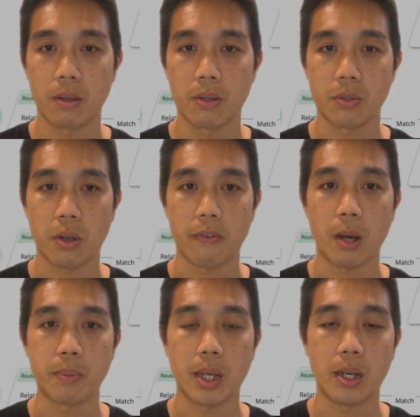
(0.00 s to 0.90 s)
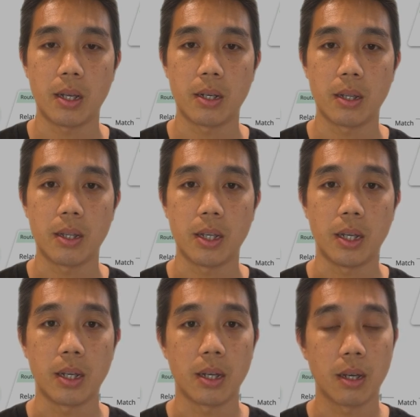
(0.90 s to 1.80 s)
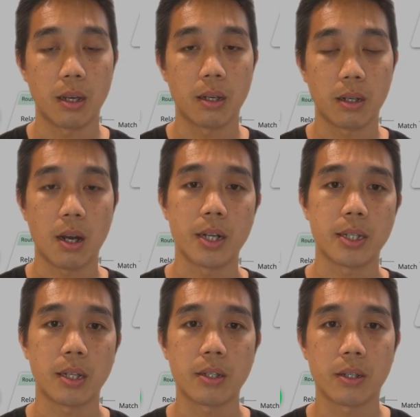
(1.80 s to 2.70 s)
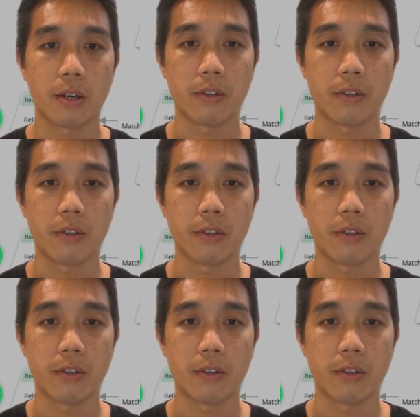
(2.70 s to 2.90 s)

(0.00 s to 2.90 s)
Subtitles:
So I've updated the content of